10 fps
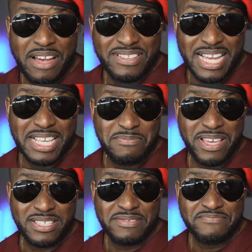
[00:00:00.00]

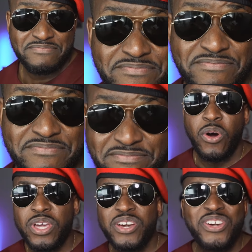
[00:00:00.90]
advertisement. Hmm?
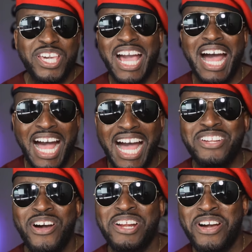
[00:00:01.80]
Okay, okay, okay. I, I,
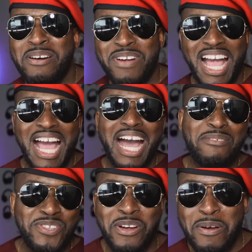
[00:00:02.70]
know, I know I'm,
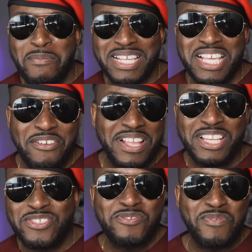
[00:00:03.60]
I'm talking about myself a
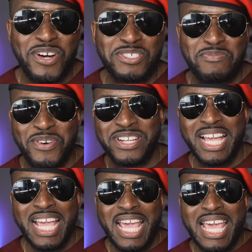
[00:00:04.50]
little too much, but
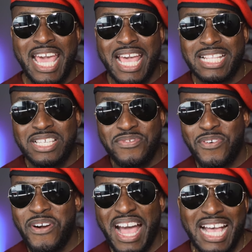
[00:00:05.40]
uh, this
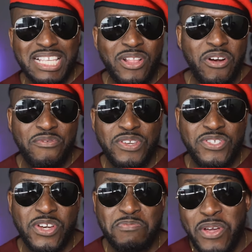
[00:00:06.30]
phone has a lot of
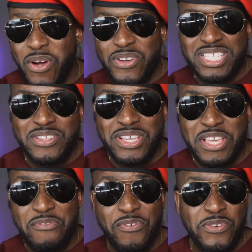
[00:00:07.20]
features because you know
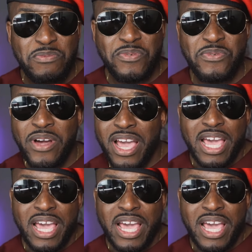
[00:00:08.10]
it's affordable.